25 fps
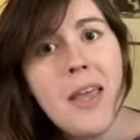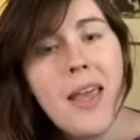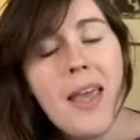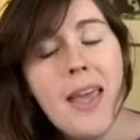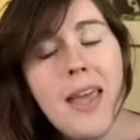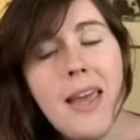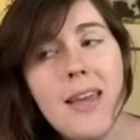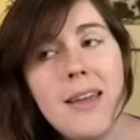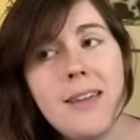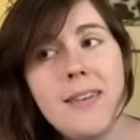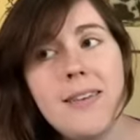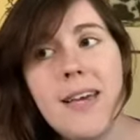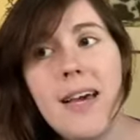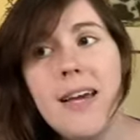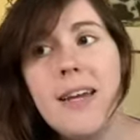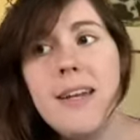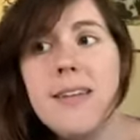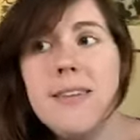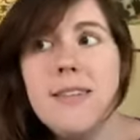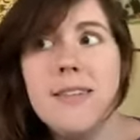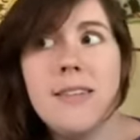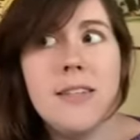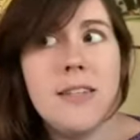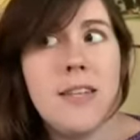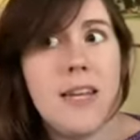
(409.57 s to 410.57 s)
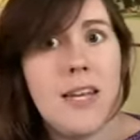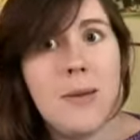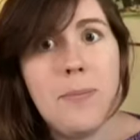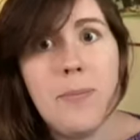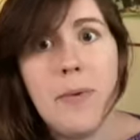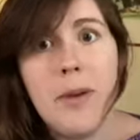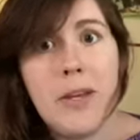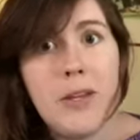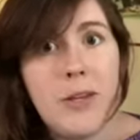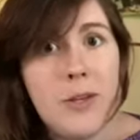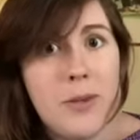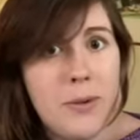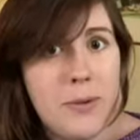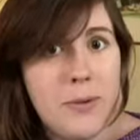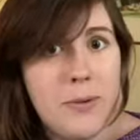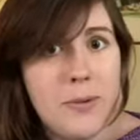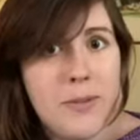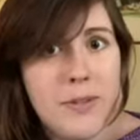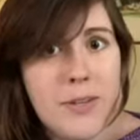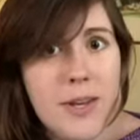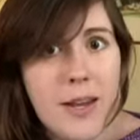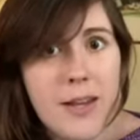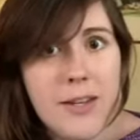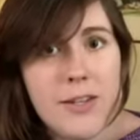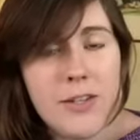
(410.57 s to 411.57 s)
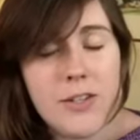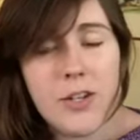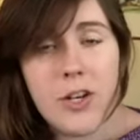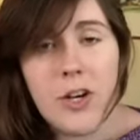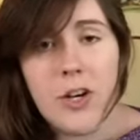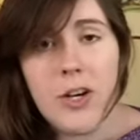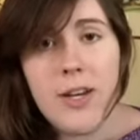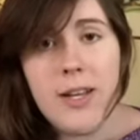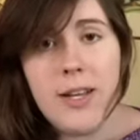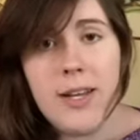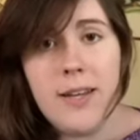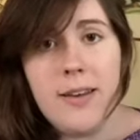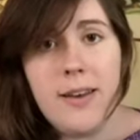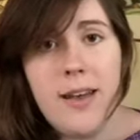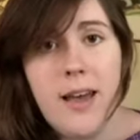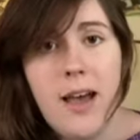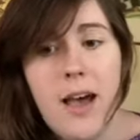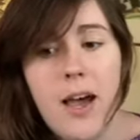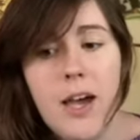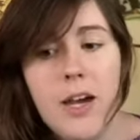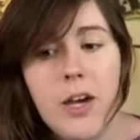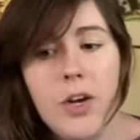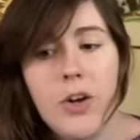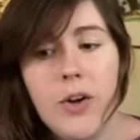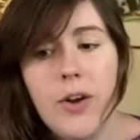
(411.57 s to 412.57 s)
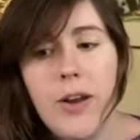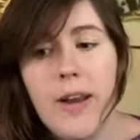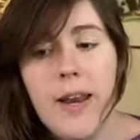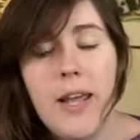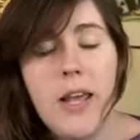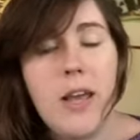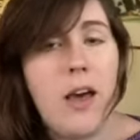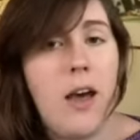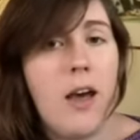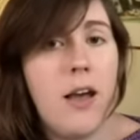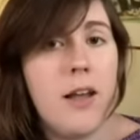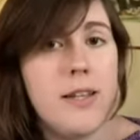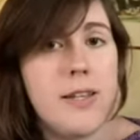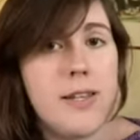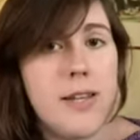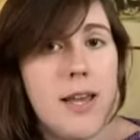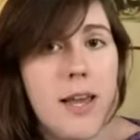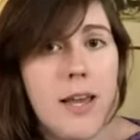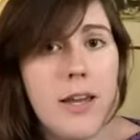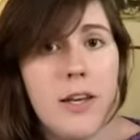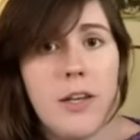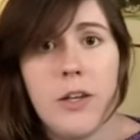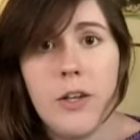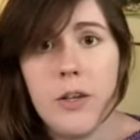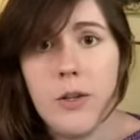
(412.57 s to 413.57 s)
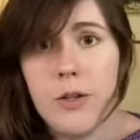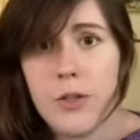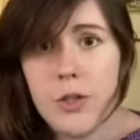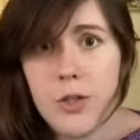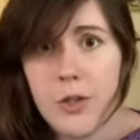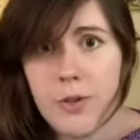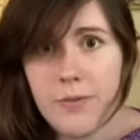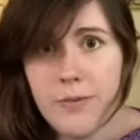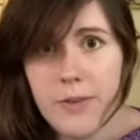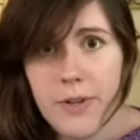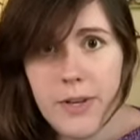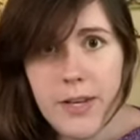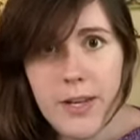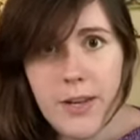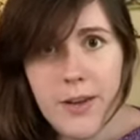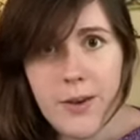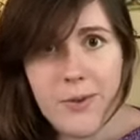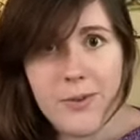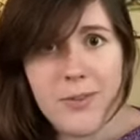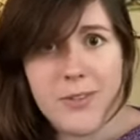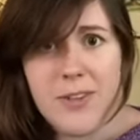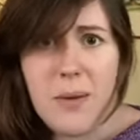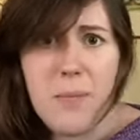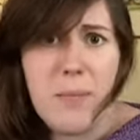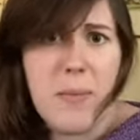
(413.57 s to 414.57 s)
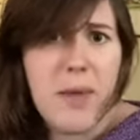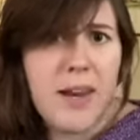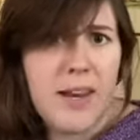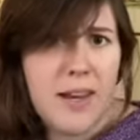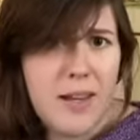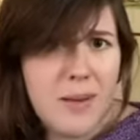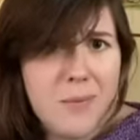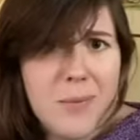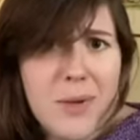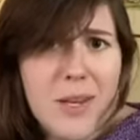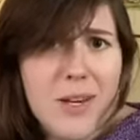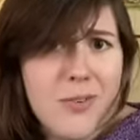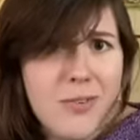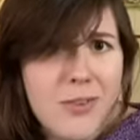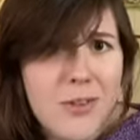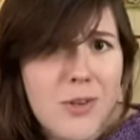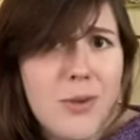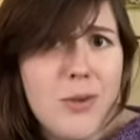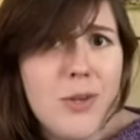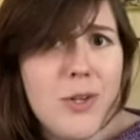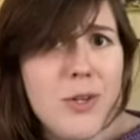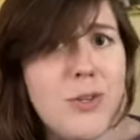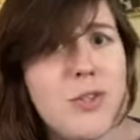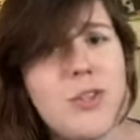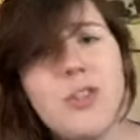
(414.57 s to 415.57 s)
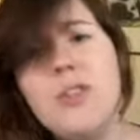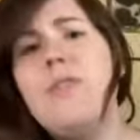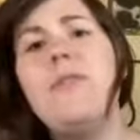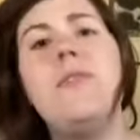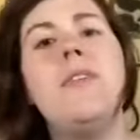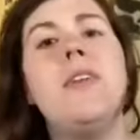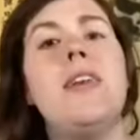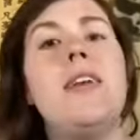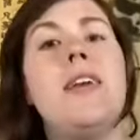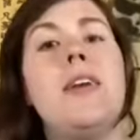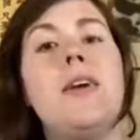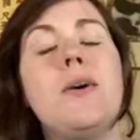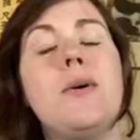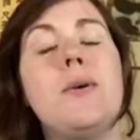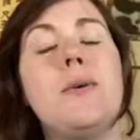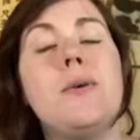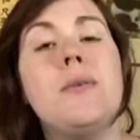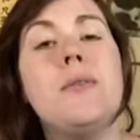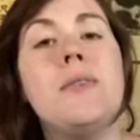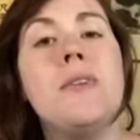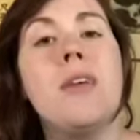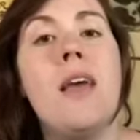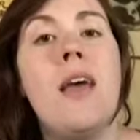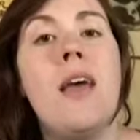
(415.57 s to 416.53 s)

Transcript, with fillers: And that is the name I used. I started uh, creating content, YouTube videos, not many, but a few YouTube videos.